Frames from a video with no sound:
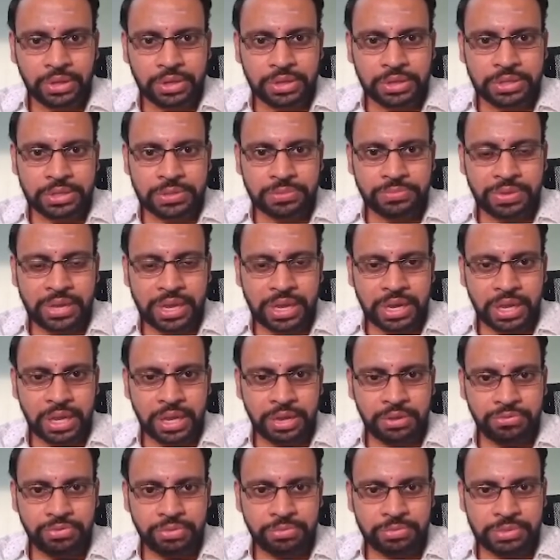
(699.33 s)
It's
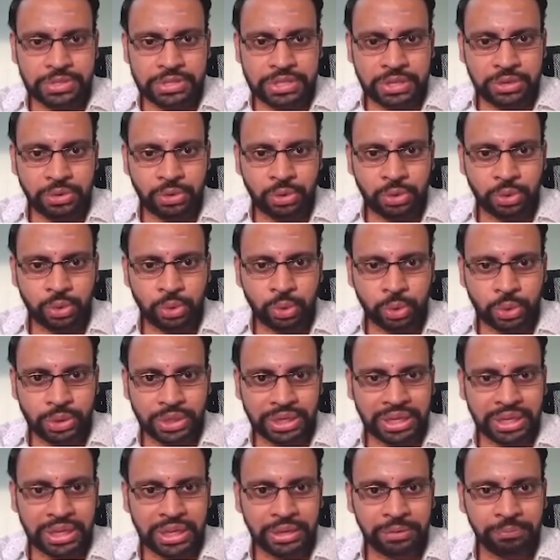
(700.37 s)
varying from 0 to
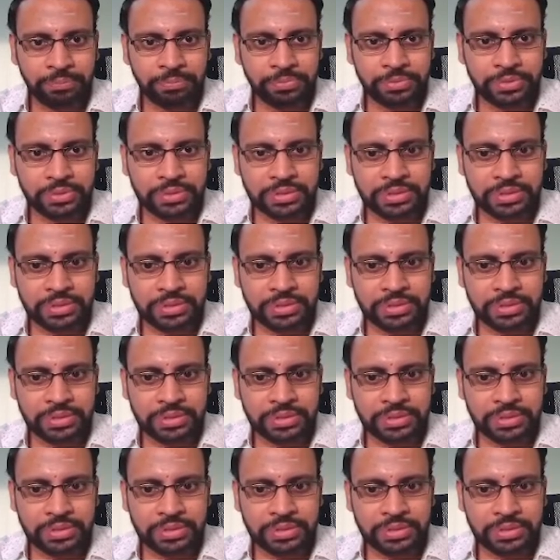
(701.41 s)
t.